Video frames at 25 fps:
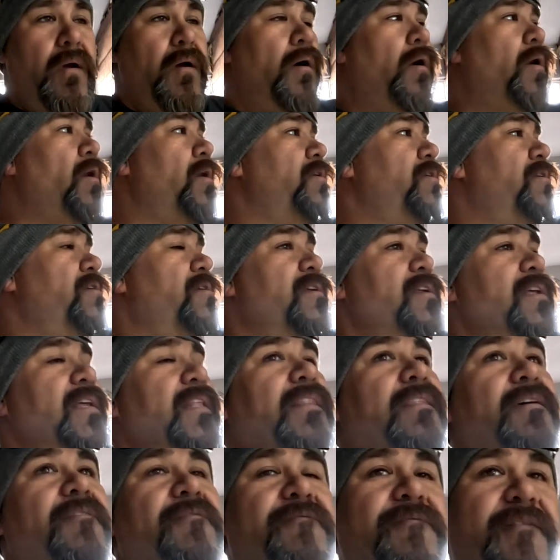
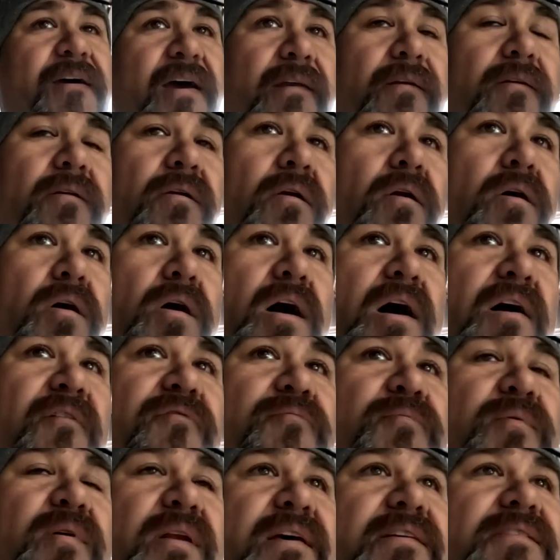underneath the fender
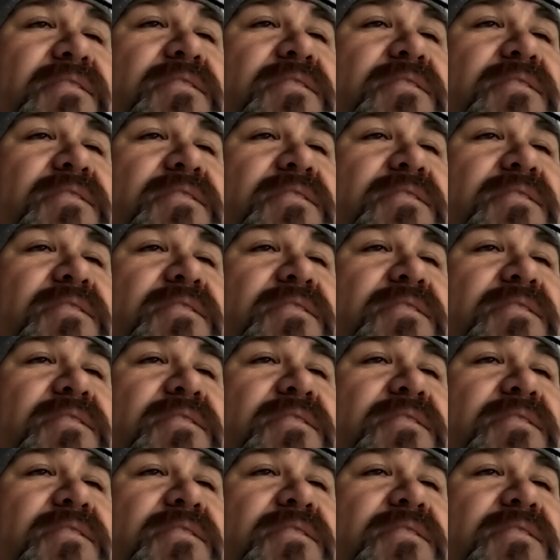off, but I